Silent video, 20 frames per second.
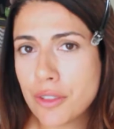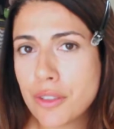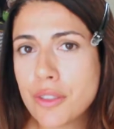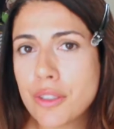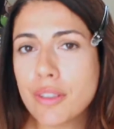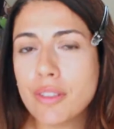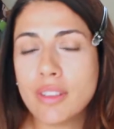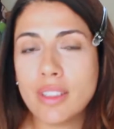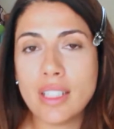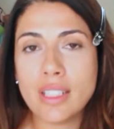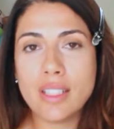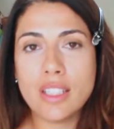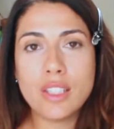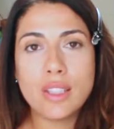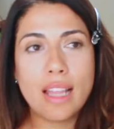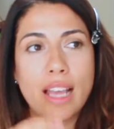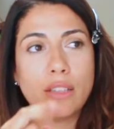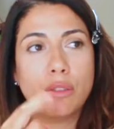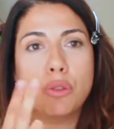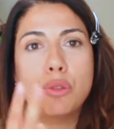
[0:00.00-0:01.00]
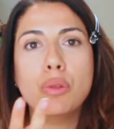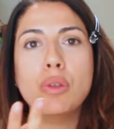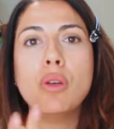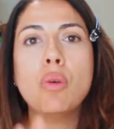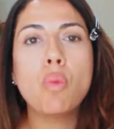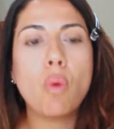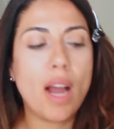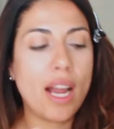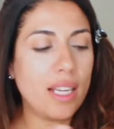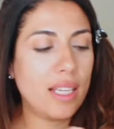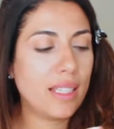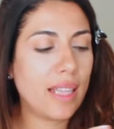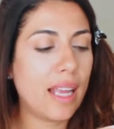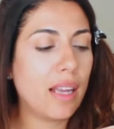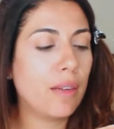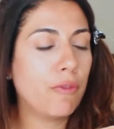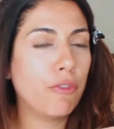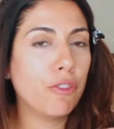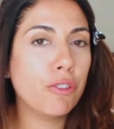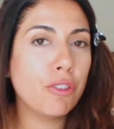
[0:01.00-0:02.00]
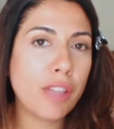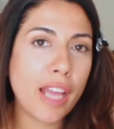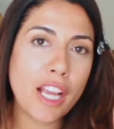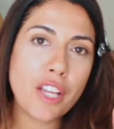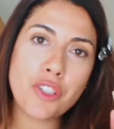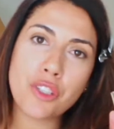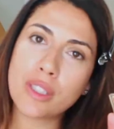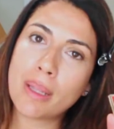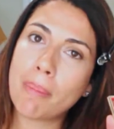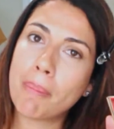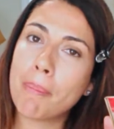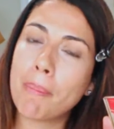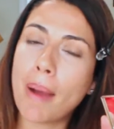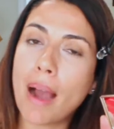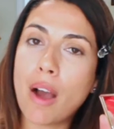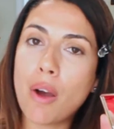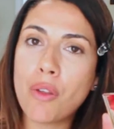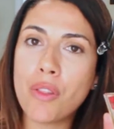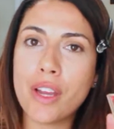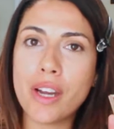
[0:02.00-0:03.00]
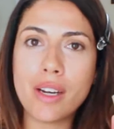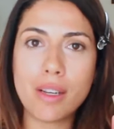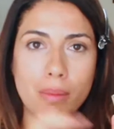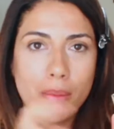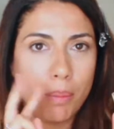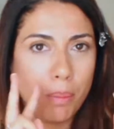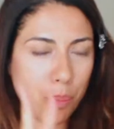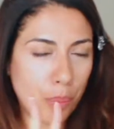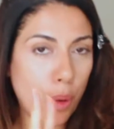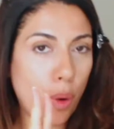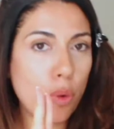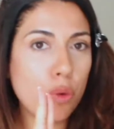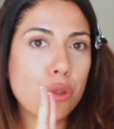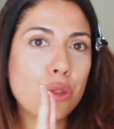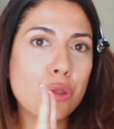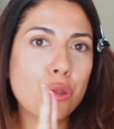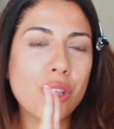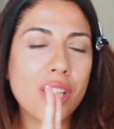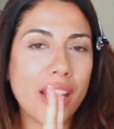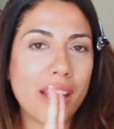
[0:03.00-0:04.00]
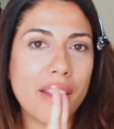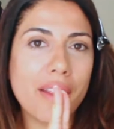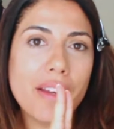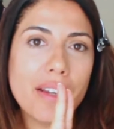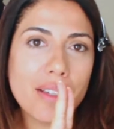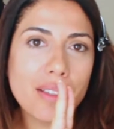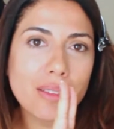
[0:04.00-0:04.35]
so this is like 2-in-1, like foundation and powder both together.